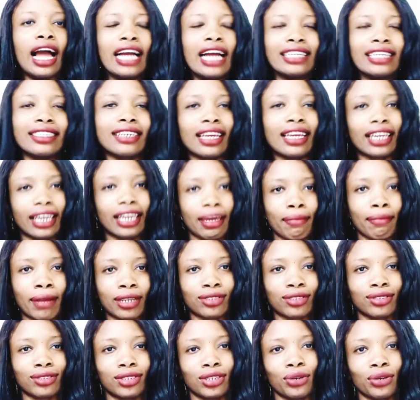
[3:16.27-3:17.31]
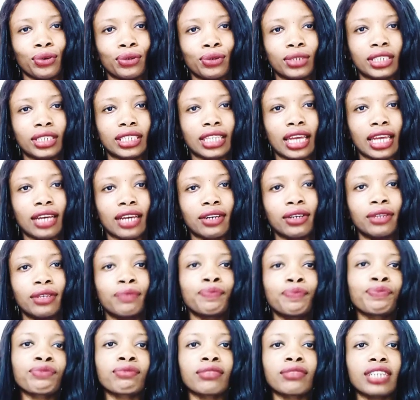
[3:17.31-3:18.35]
and then I get back to the hostel
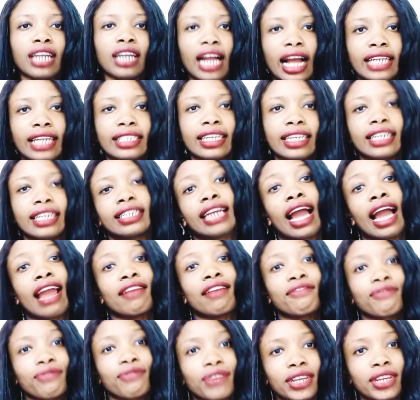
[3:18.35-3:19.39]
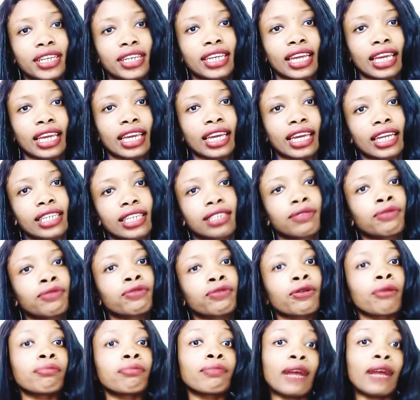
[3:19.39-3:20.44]
and then I read again
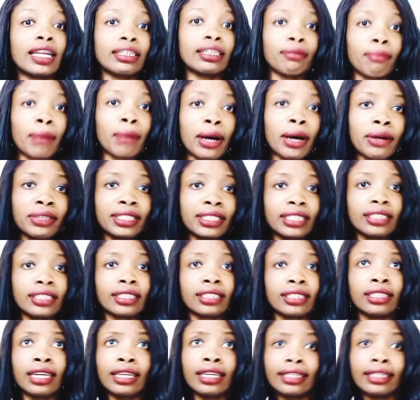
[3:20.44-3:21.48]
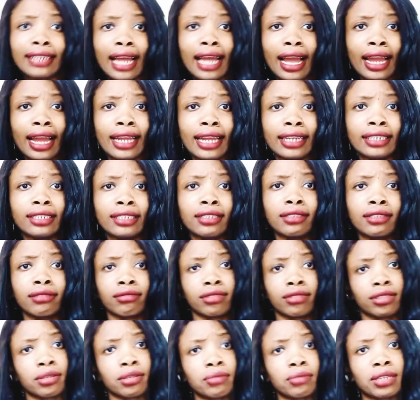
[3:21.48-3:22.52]
from at about 9,
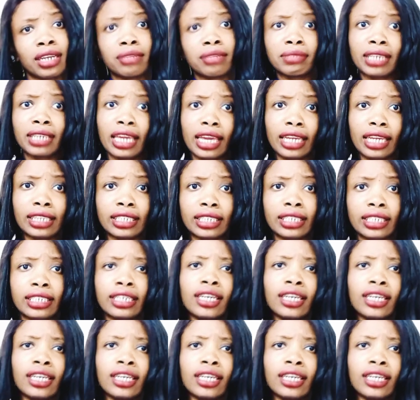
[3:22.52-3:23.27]
sometimes 8